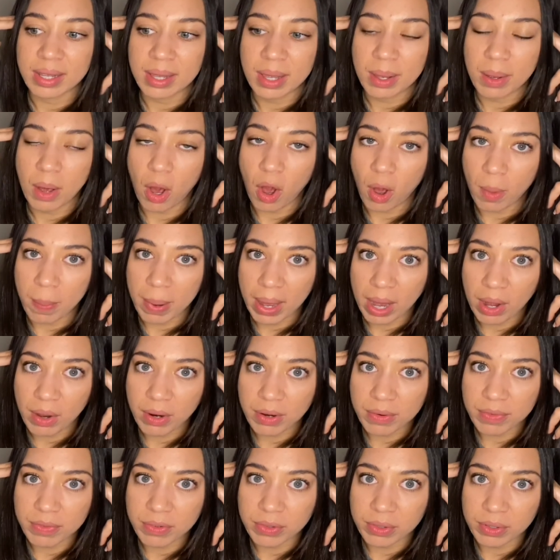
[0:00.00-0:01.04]

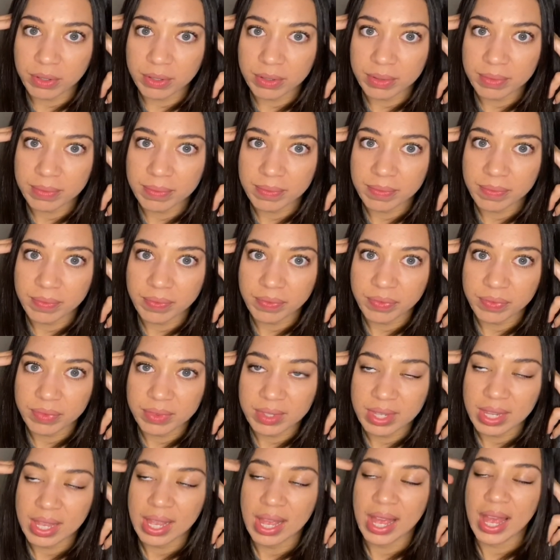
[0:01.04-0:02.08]
all-powerful
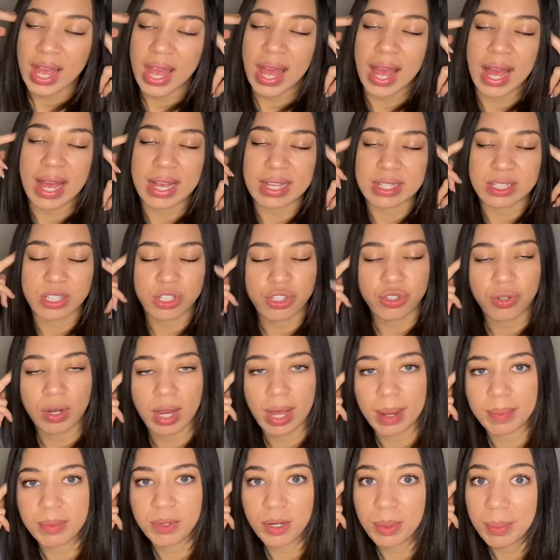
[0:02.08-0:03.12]
has
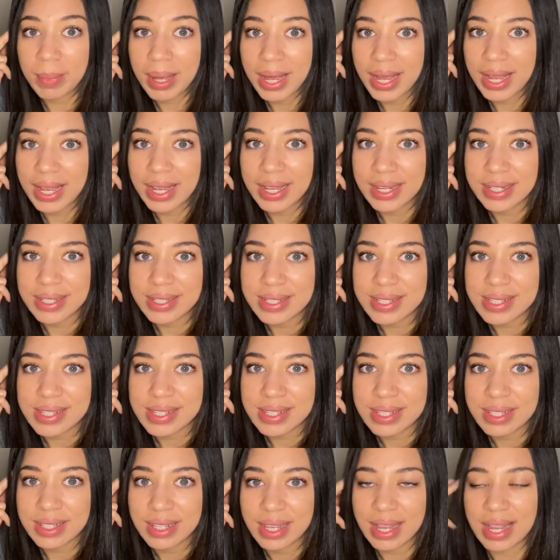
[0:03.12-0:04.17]
trapped our minds
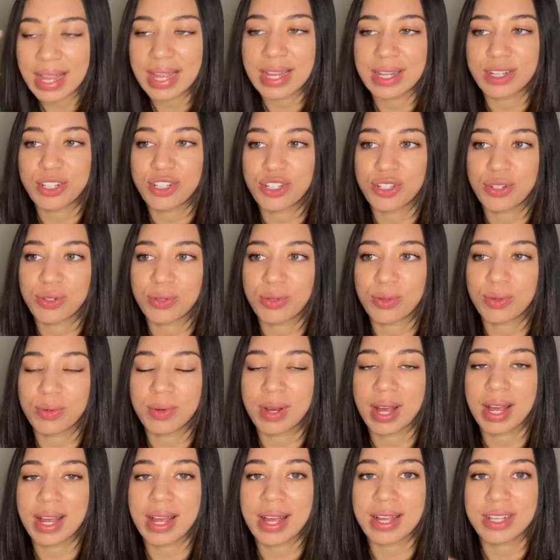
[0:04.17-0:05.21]
into
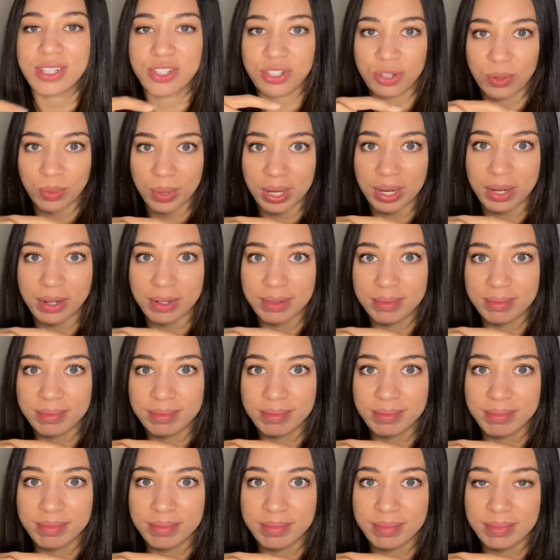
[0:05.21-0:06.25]
a square.
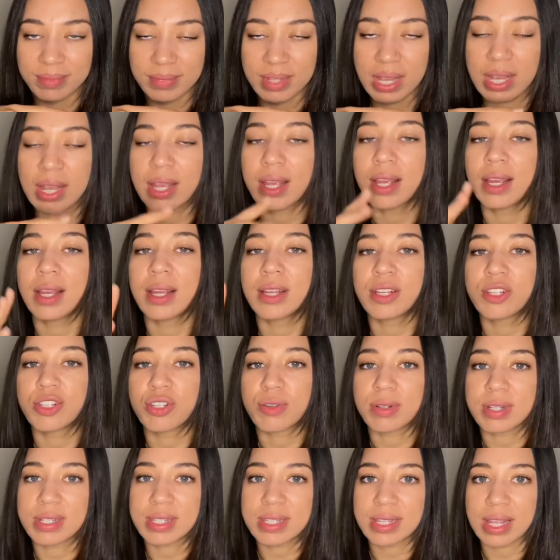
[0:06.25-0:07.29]
So
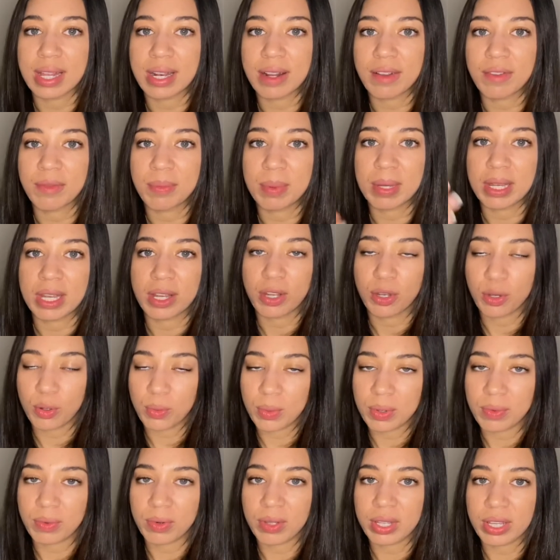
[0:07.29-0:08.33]
instead of being who we
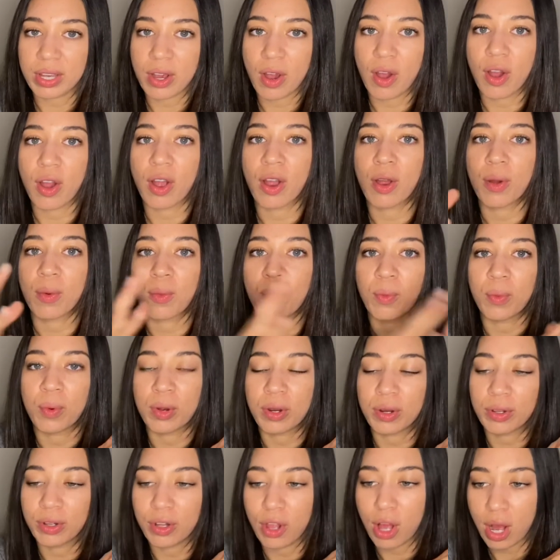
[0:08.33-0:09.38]
really are, we're
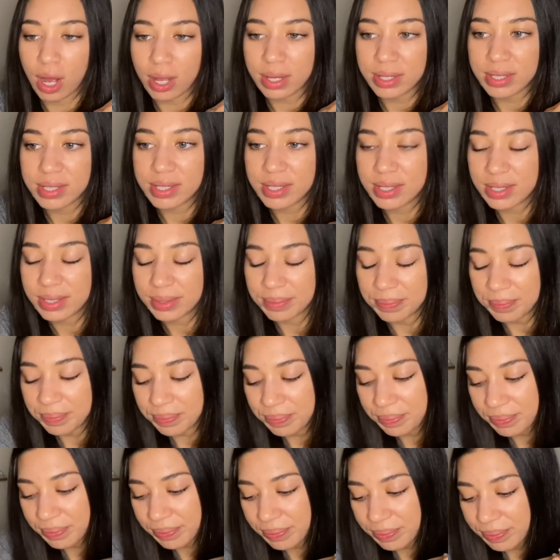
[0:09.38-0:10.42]
lost.
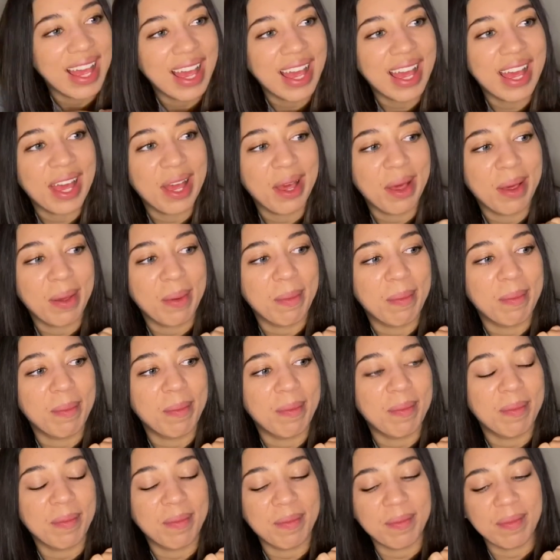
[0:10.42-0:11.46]

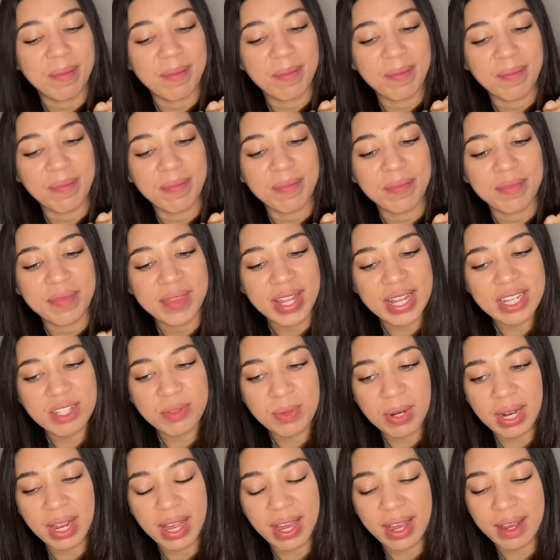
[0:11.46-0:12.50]
That's what
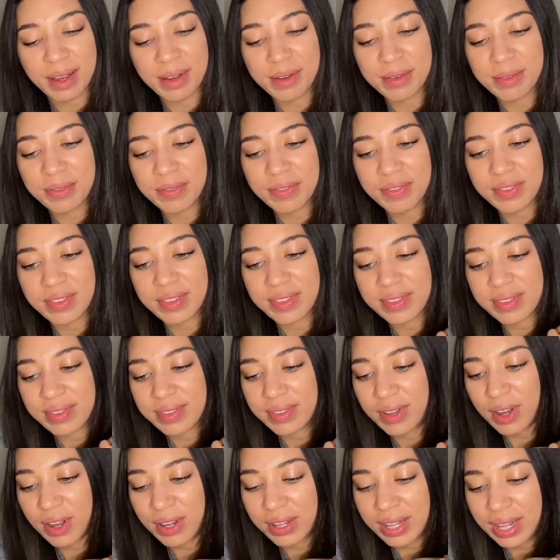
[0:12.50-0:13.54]
I have
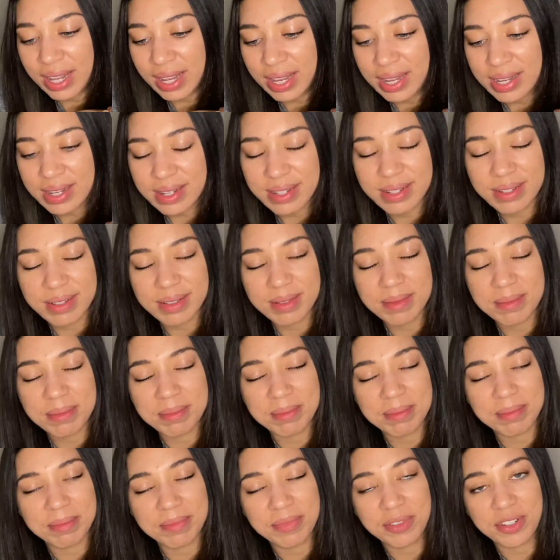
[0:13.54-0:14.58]
on that
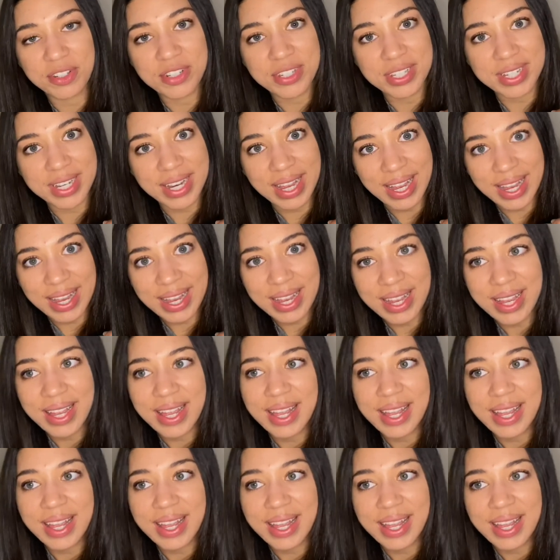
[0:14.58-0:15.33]
for today.